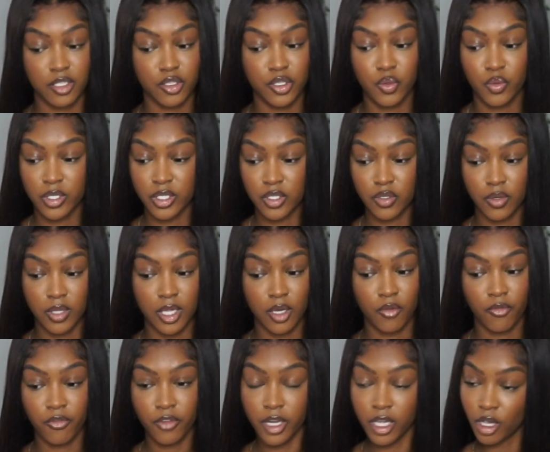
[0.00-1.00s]
do you want to do a
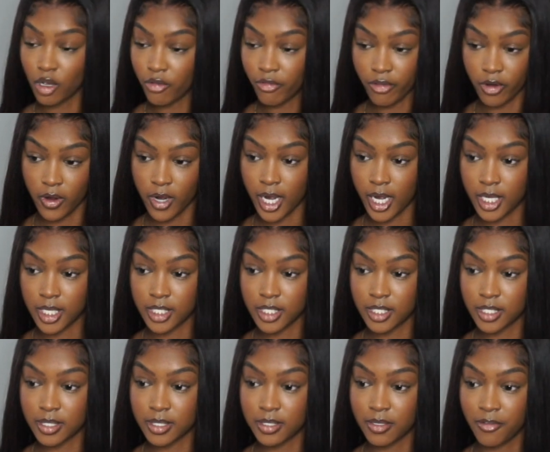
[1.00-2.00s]
little video for
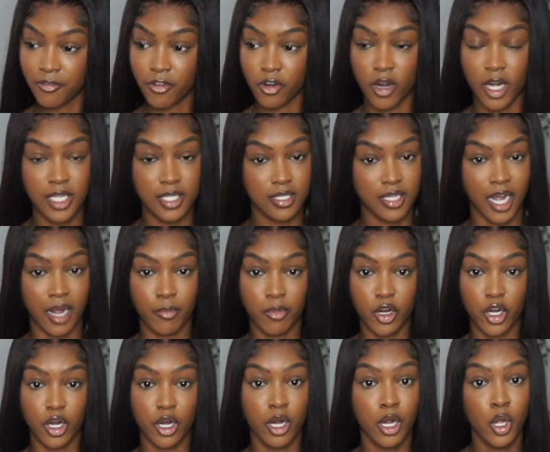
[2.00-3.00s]
us for our
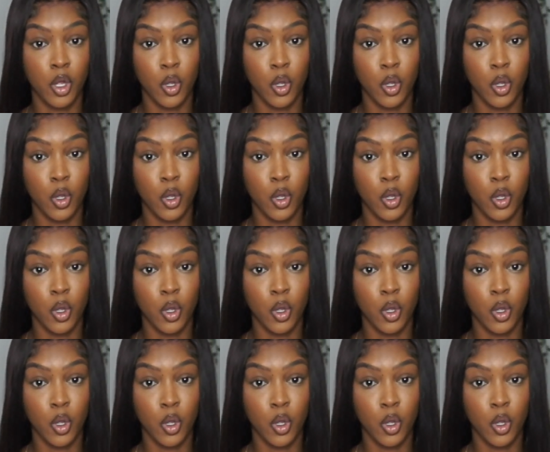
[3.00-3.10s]
cyber